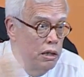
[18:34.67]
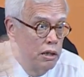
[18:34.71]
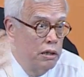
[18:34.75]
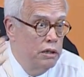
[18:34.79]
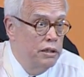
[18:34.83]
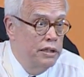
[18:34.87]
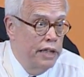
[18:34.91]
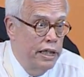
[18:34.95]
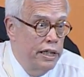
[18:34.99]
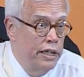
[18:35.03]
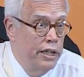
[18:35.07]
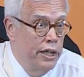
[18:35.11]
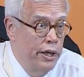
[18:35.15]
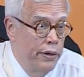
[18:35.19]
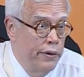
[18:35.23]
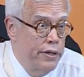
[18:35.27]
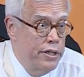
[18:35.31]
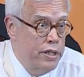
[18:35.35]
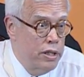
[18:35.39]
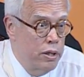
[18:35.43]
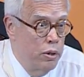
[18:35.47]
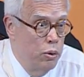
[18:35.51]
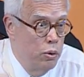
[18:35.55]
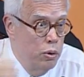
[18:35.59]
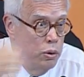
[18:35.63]
secondary
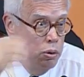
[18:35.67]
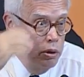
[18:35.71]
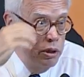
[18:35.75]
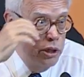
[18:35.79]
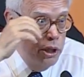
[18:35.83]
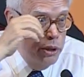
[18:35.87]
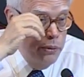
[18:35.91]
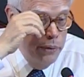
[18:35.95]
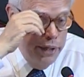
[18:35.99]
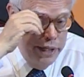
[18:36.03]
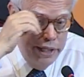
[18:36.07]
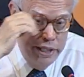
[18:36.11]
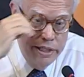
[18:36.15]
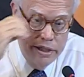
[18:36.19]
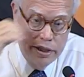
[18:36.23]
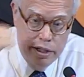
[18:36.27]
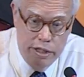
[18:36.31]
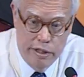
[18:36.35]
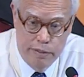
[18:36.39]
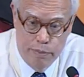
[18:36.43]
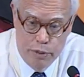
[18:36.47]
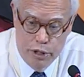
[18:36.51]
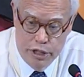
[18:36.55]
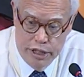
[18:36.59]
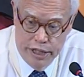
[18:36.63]
school degrees that
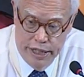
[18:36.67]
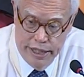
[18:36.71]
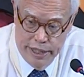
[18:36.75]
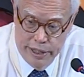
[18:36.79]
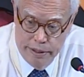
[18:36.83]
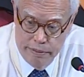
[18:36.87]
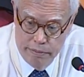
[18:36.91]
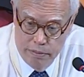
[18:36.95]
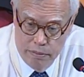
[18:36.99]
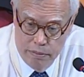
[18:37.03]
are presented.